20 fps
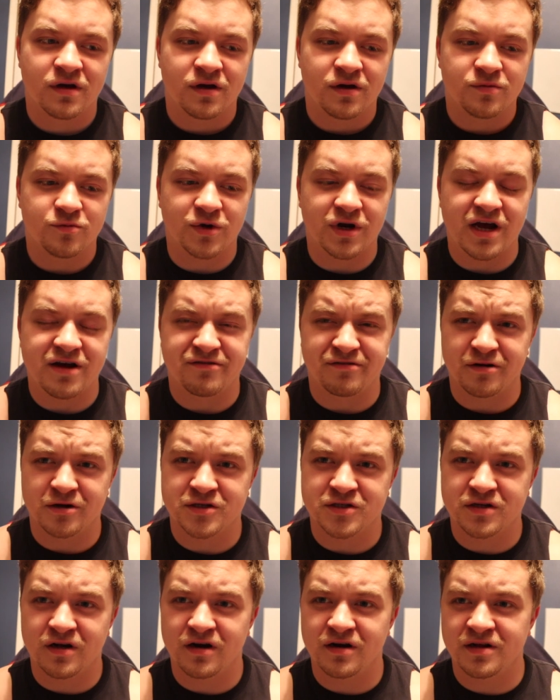When I first
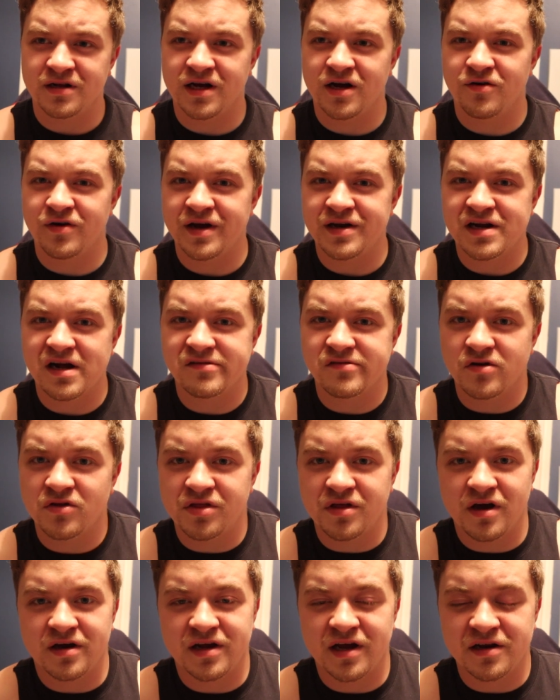started out, I never
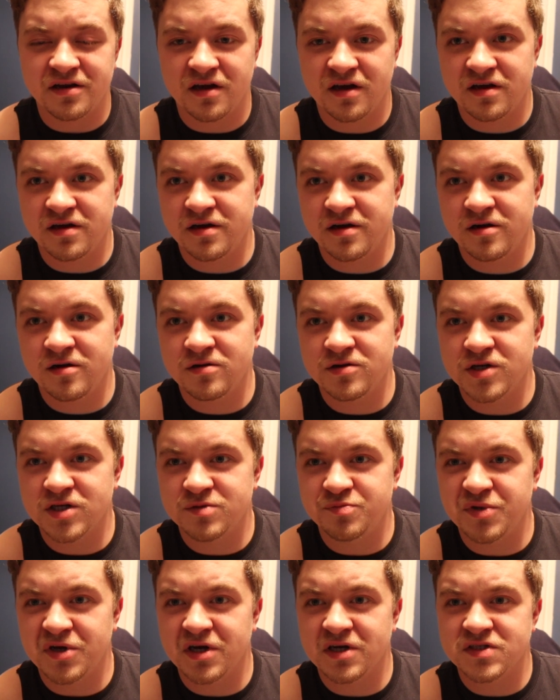thought I'd get here
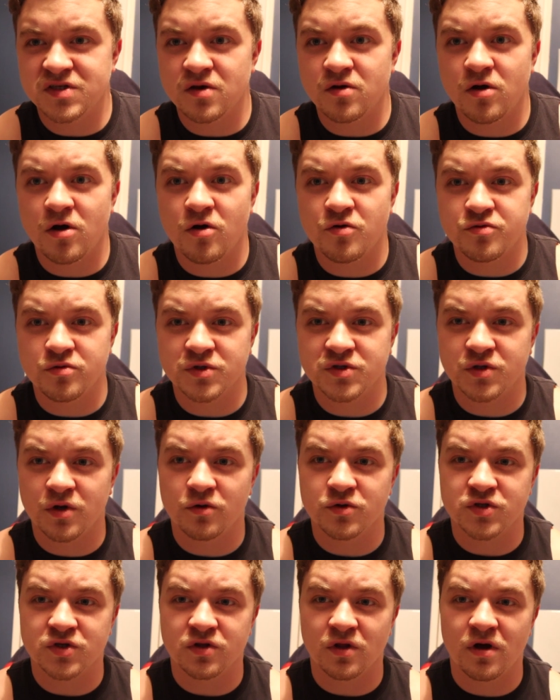just because the growth was
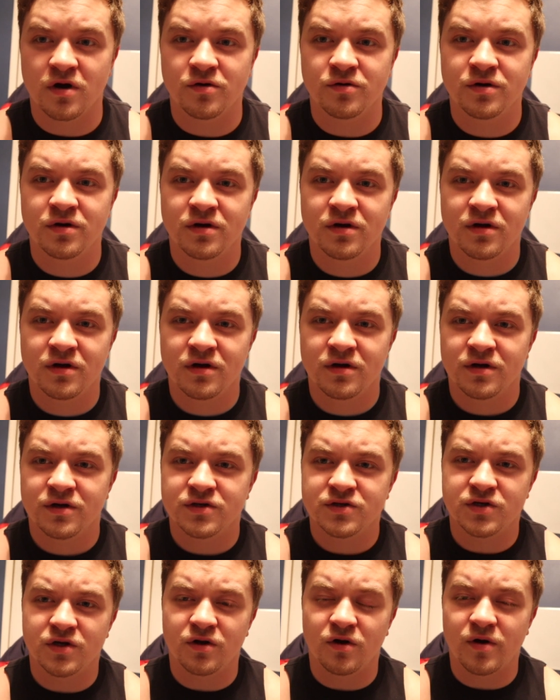so slow.
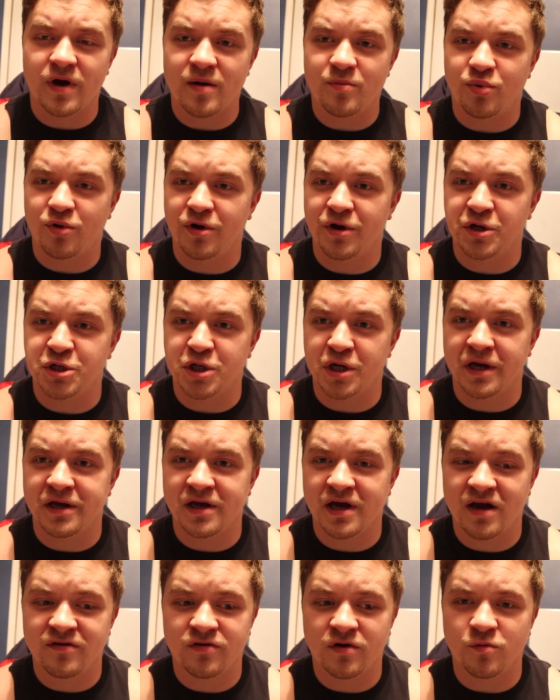So, I appreciate
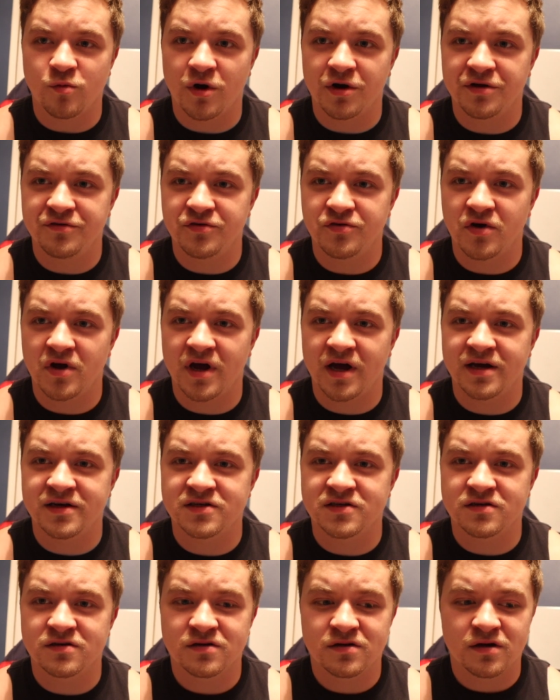every one of you
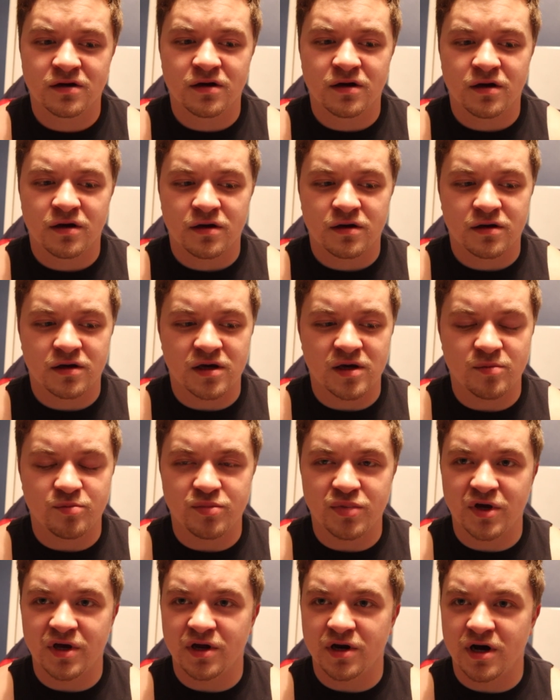guys. Keep
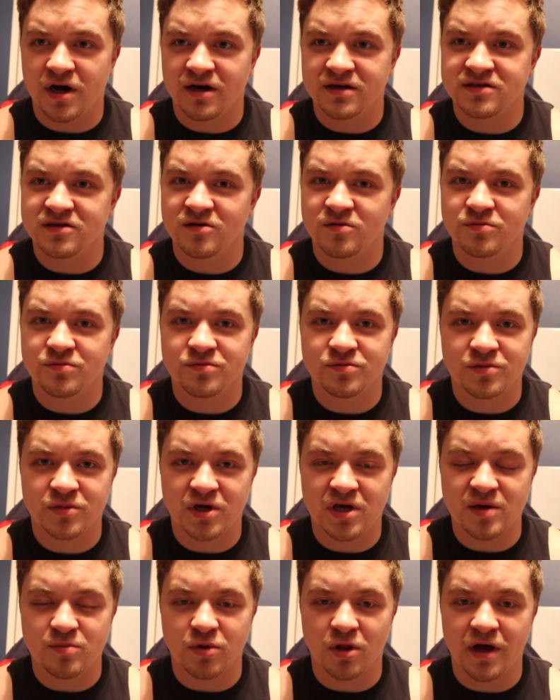being awesome.
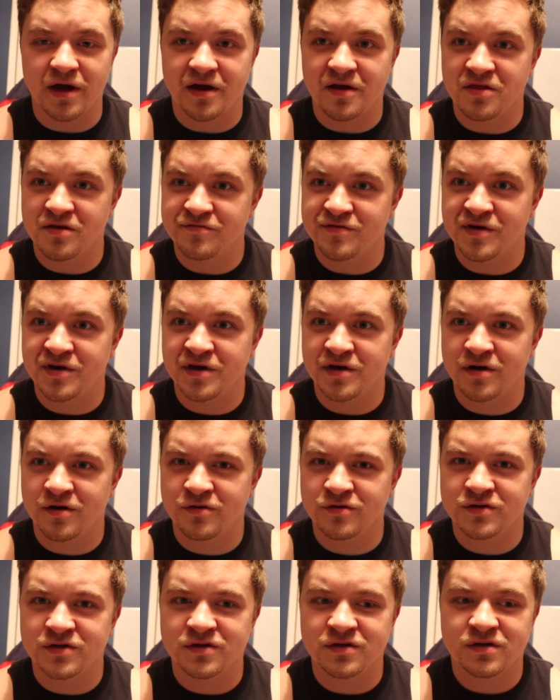Keep liking the
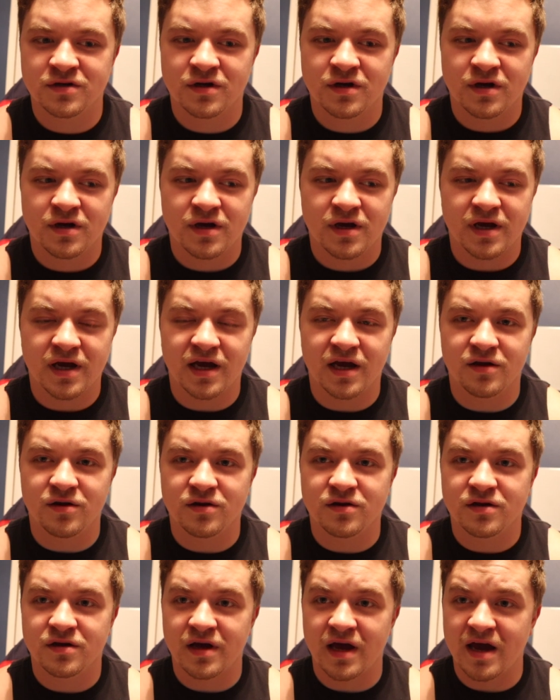videos.
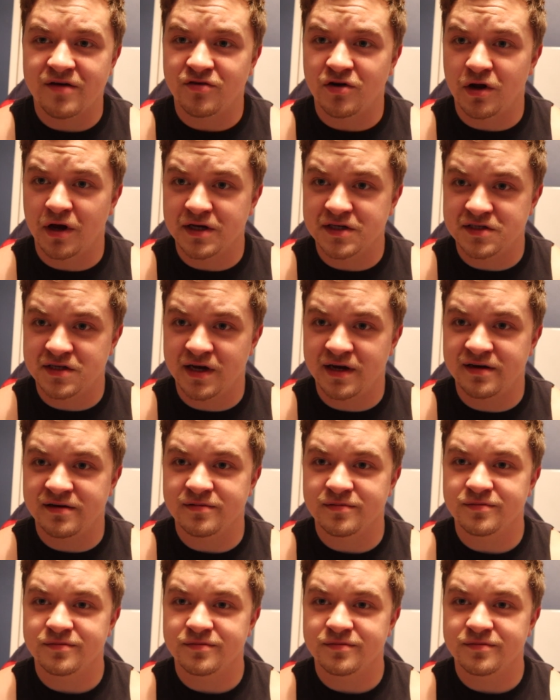And have a nice day.